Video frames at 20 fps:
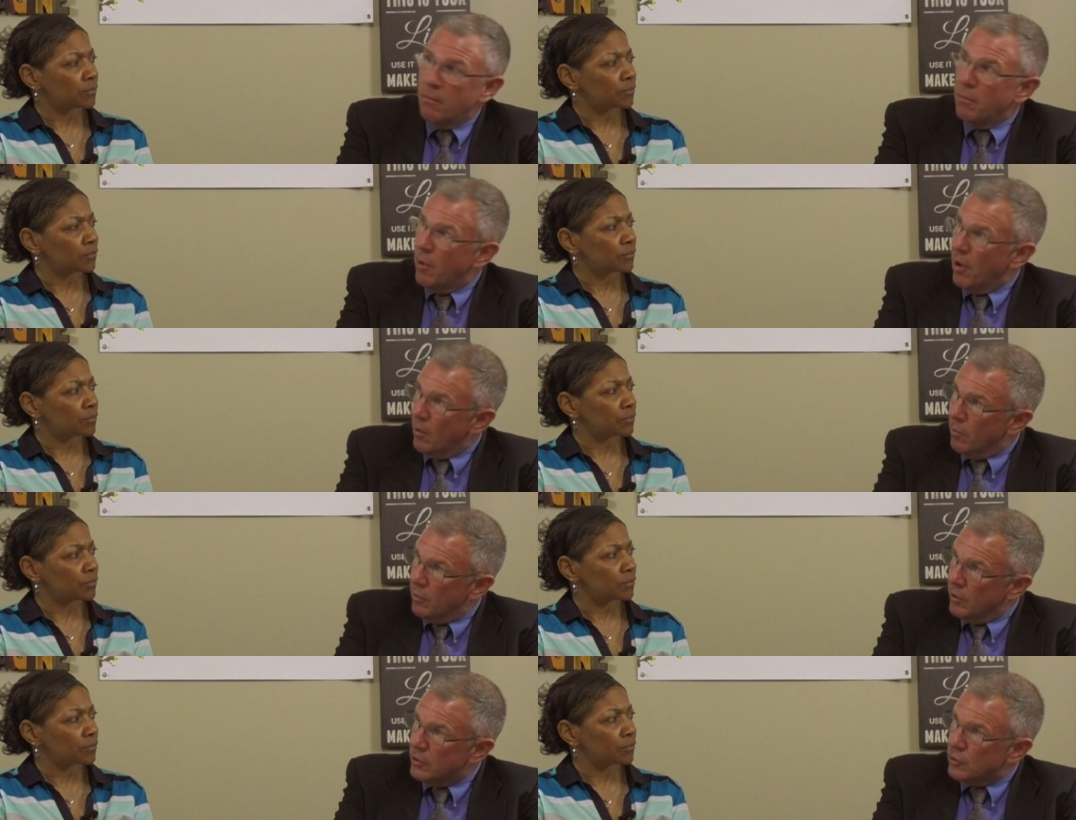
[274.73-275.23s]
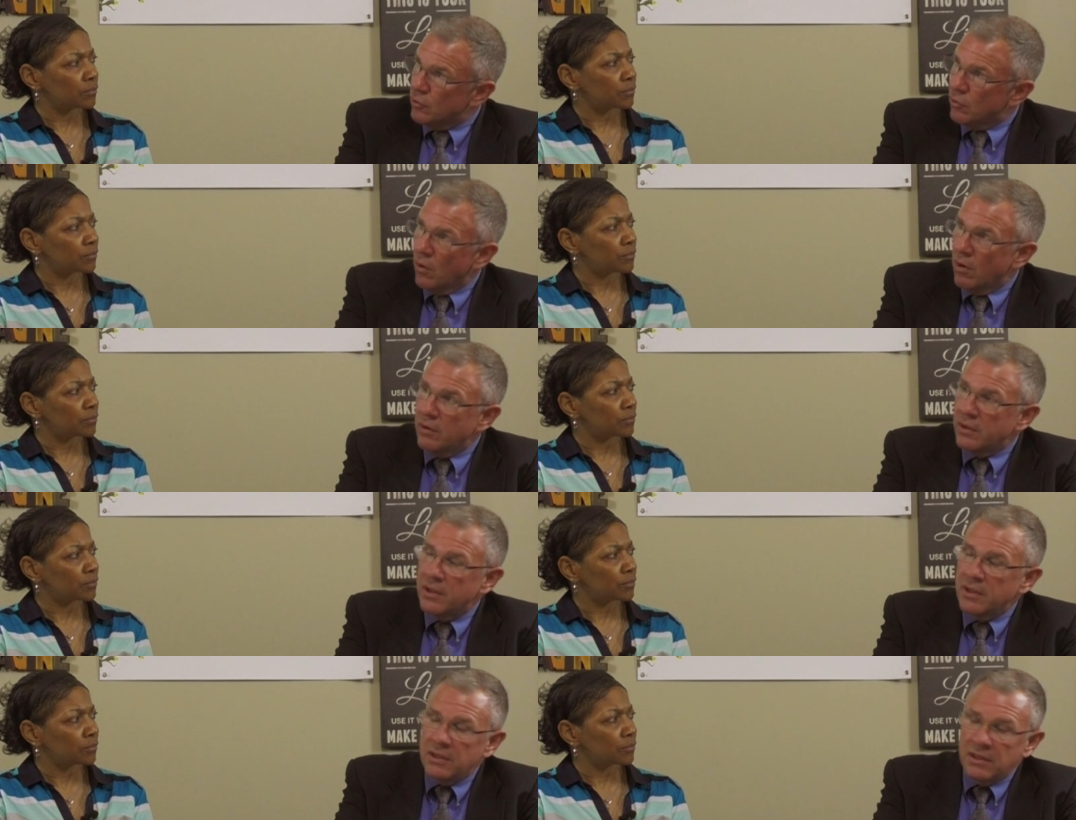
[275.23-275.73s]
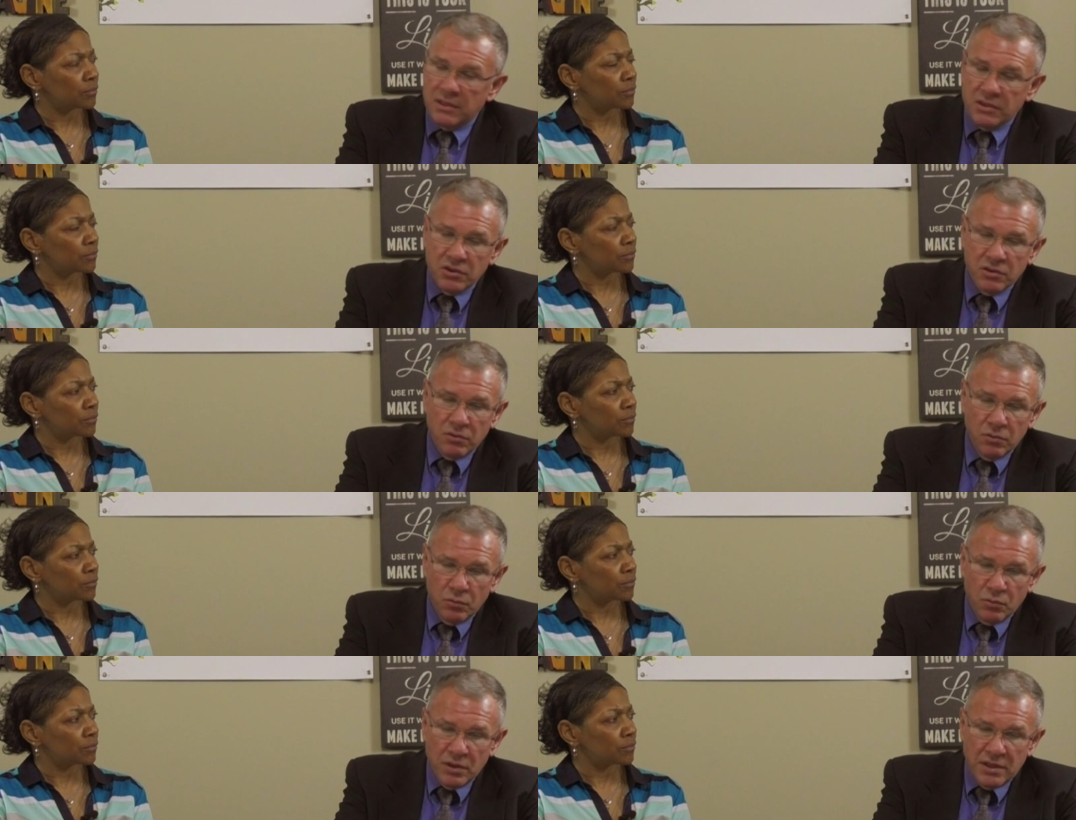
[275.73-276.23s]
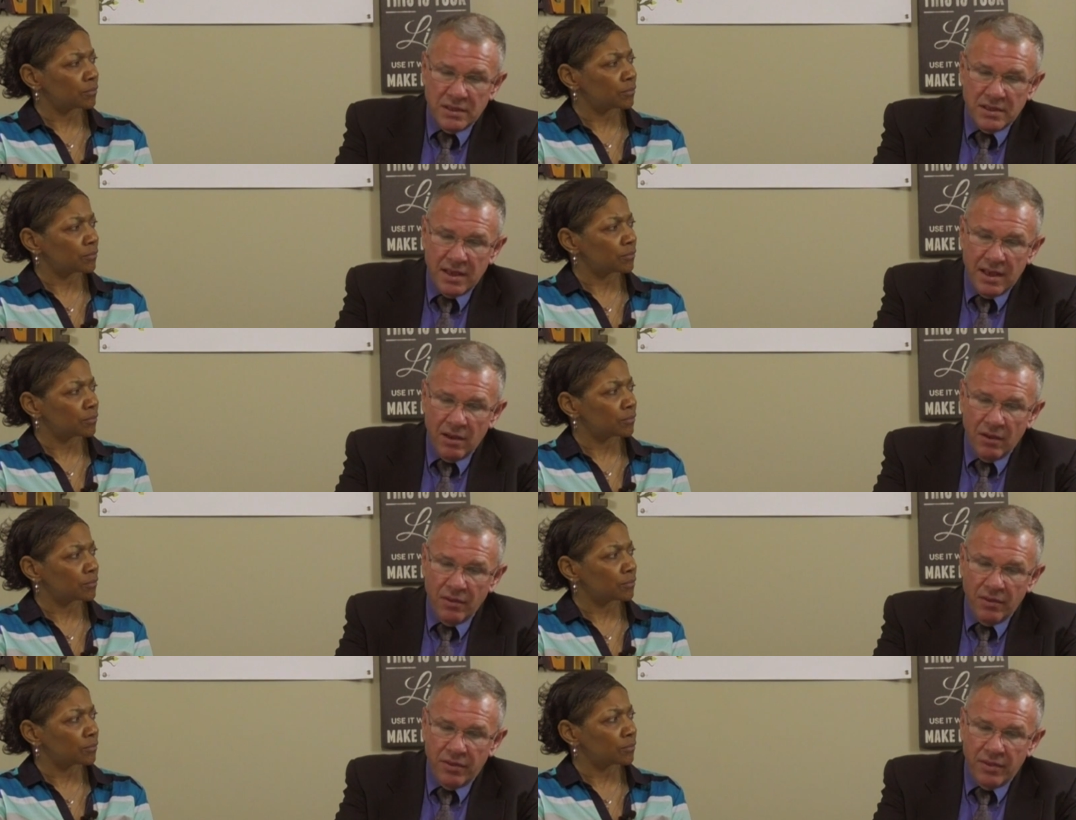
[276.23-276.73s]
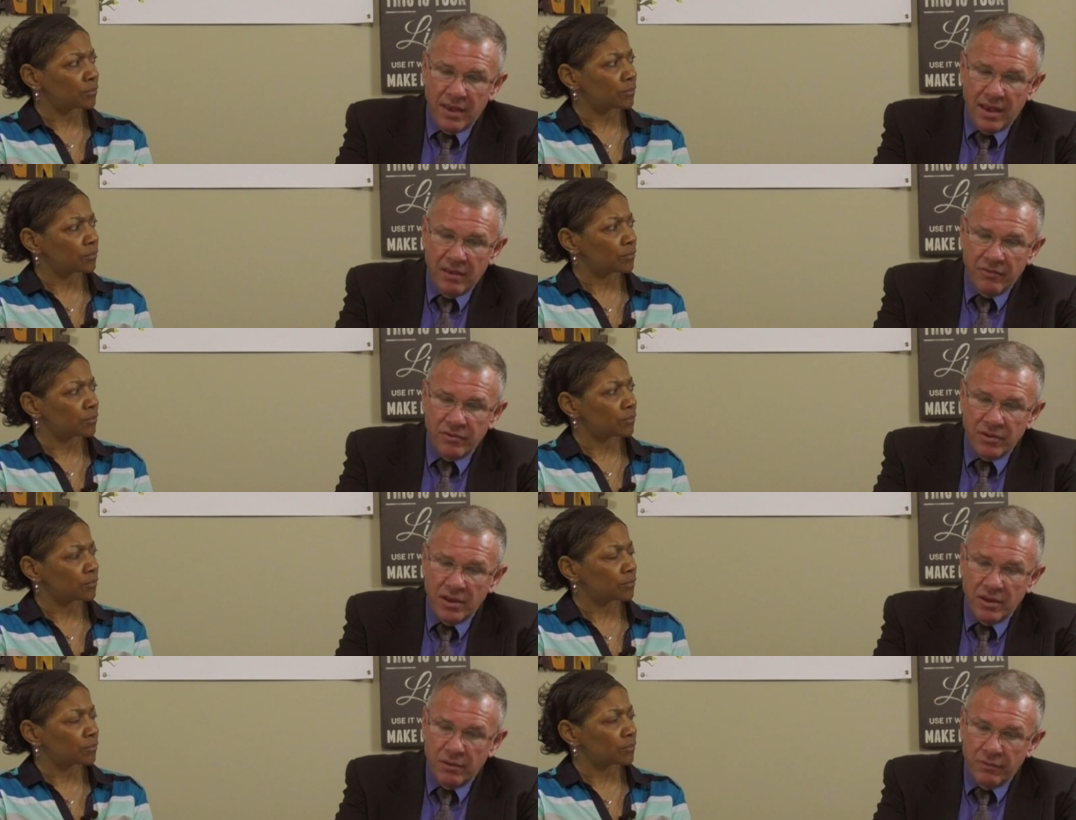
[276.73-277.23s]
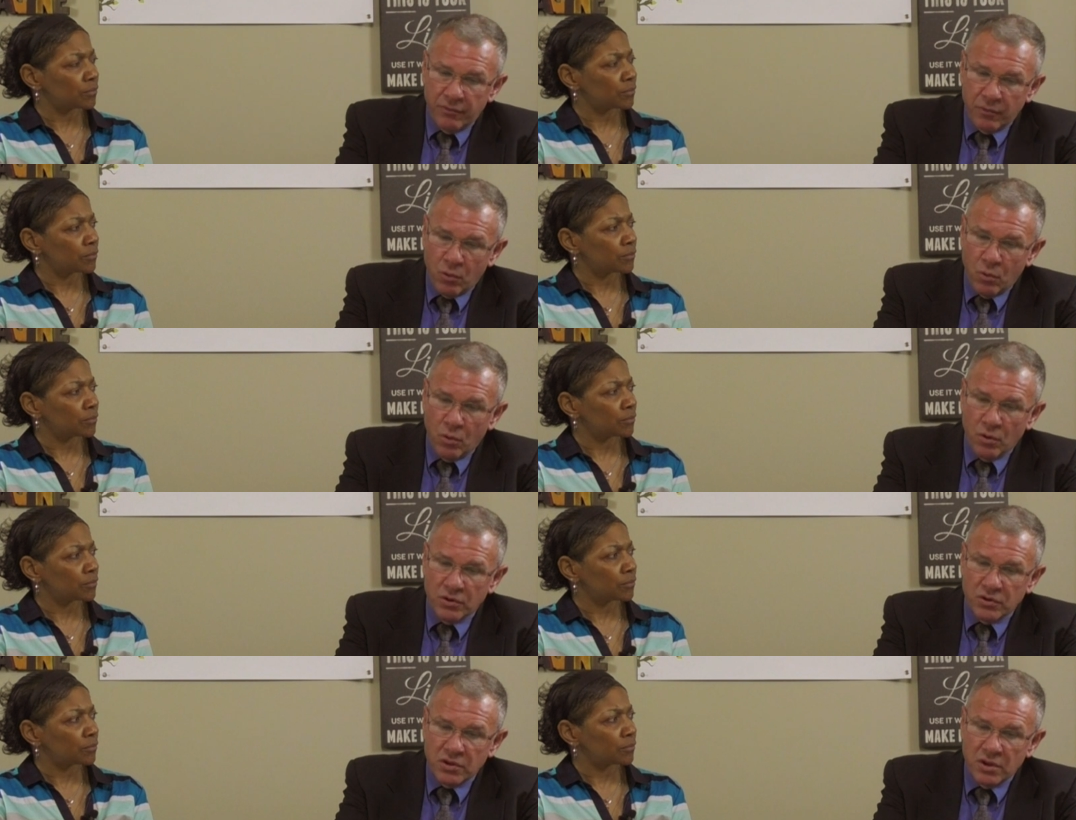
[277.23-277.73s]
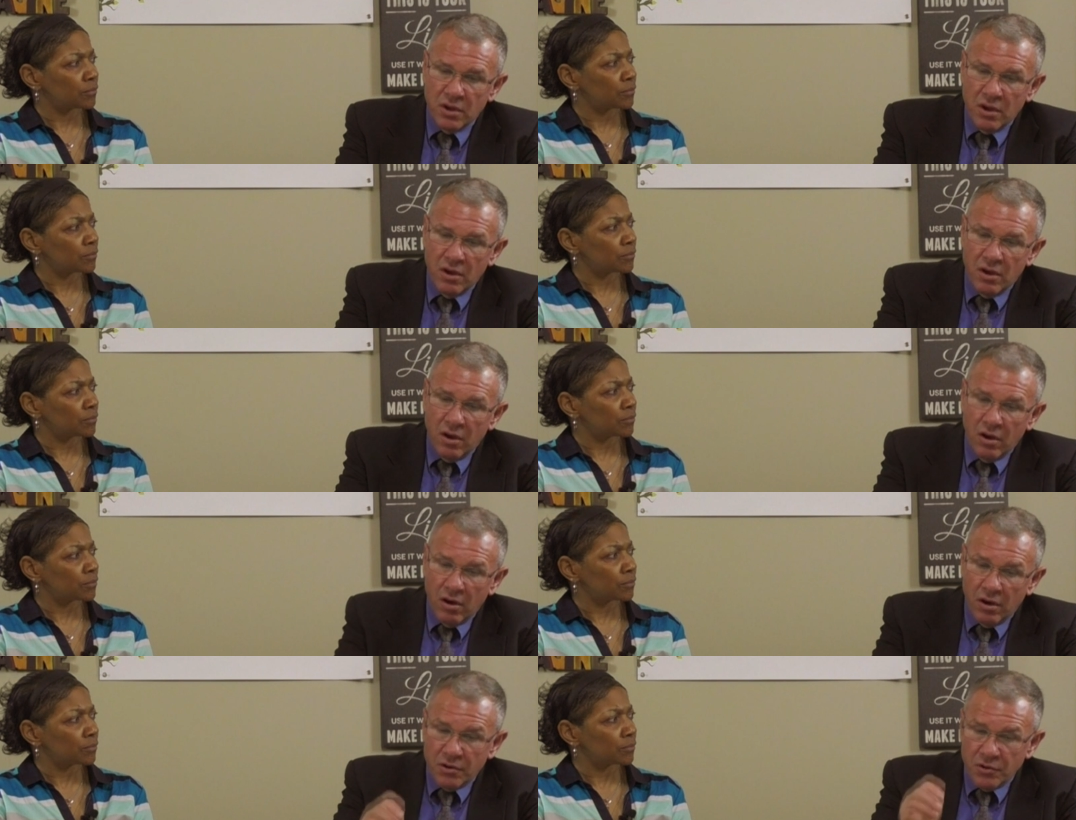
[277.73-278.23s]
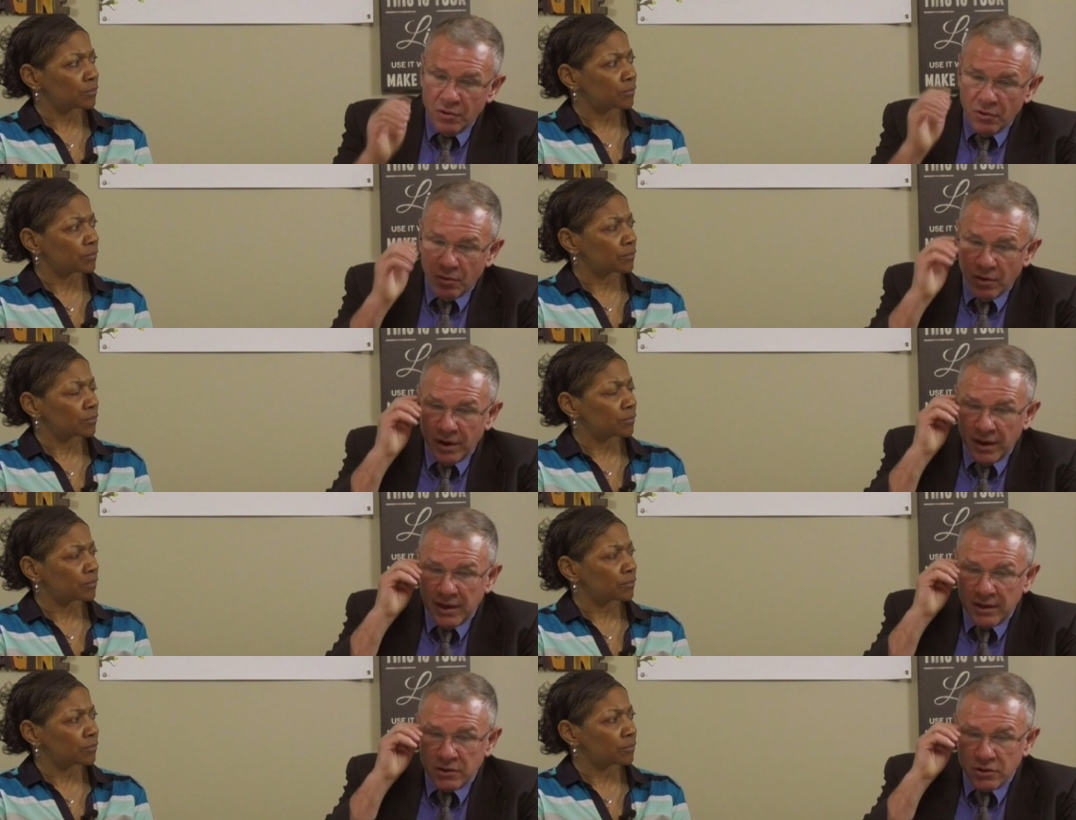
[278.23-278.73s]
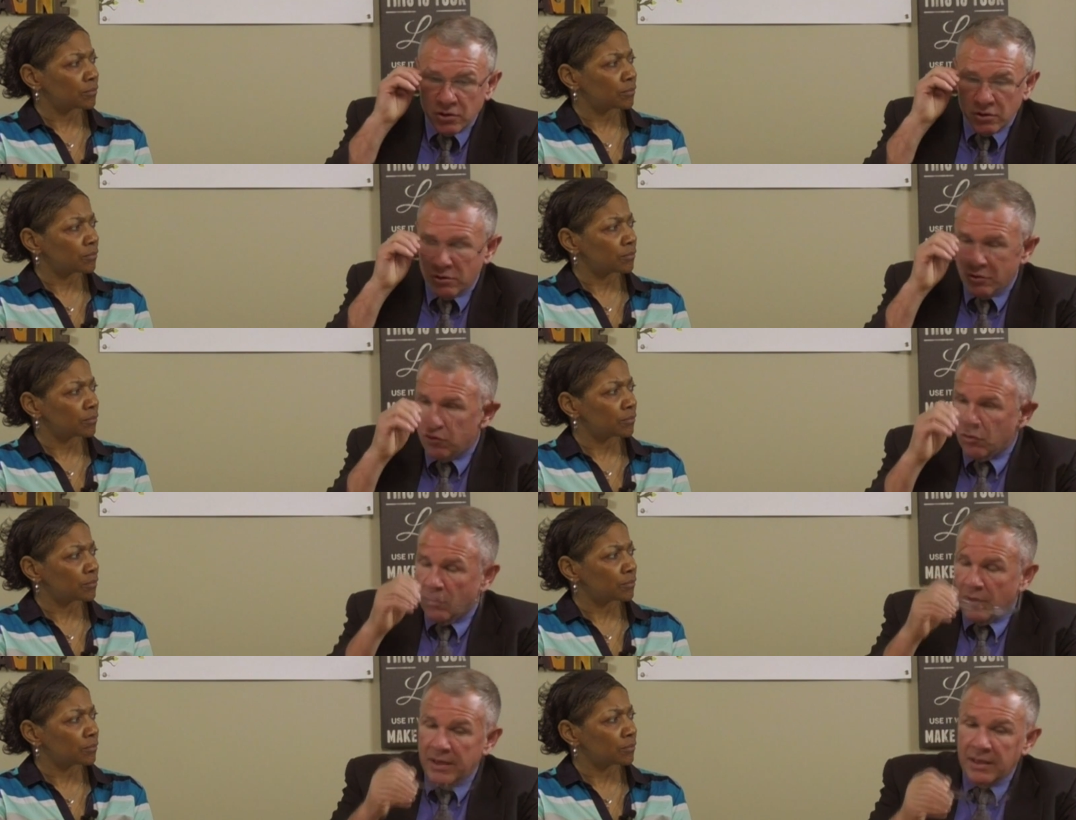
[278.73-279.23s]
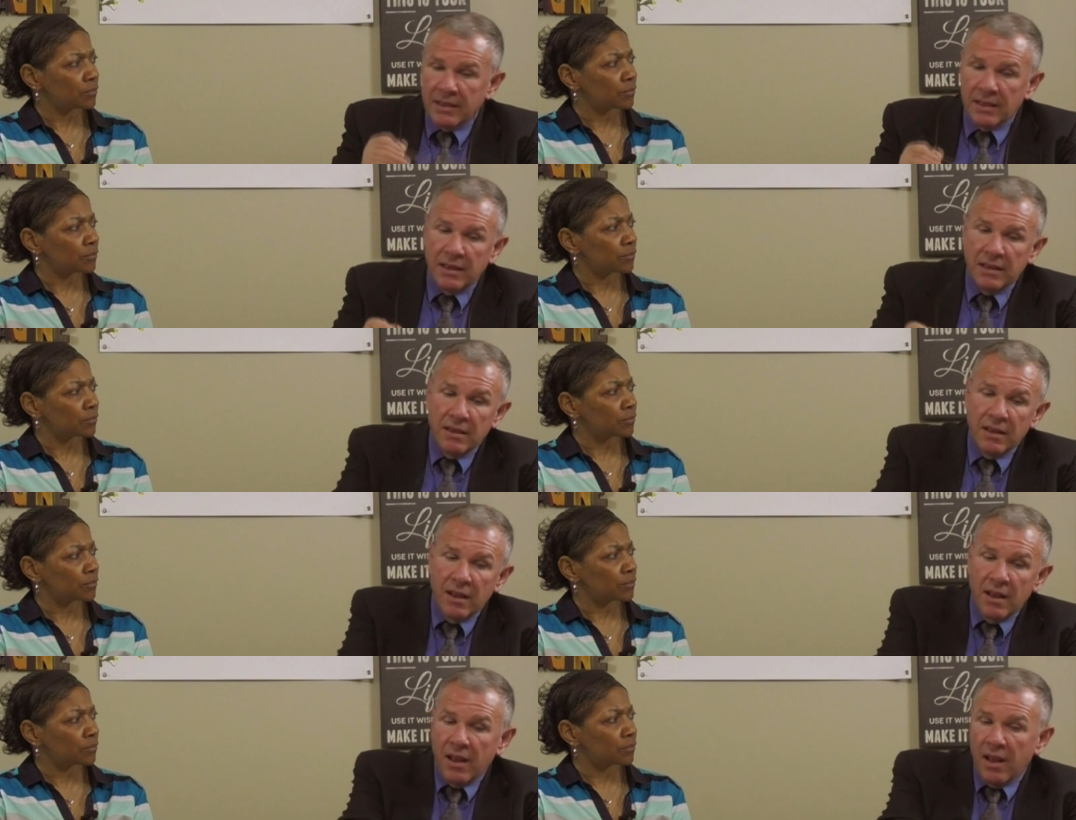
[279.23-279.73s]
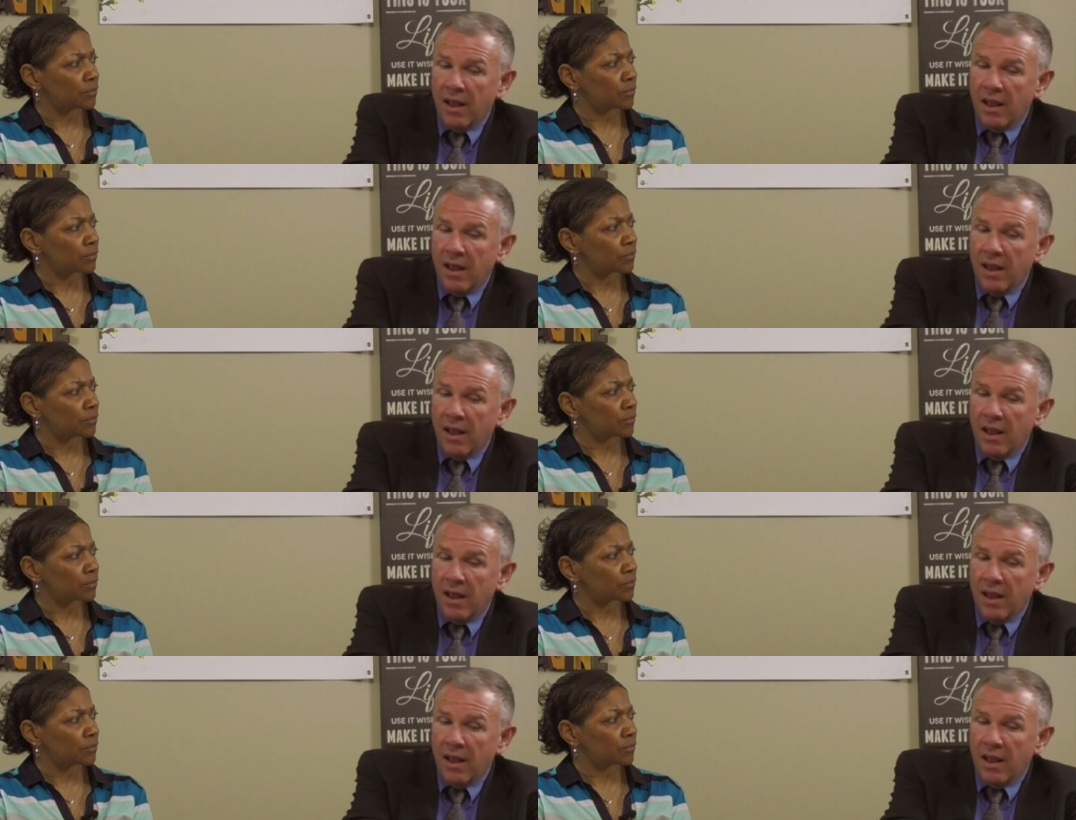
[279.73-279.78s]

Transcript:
Speaker 1: public drunkenness, retail theft, and of course, underage drinking.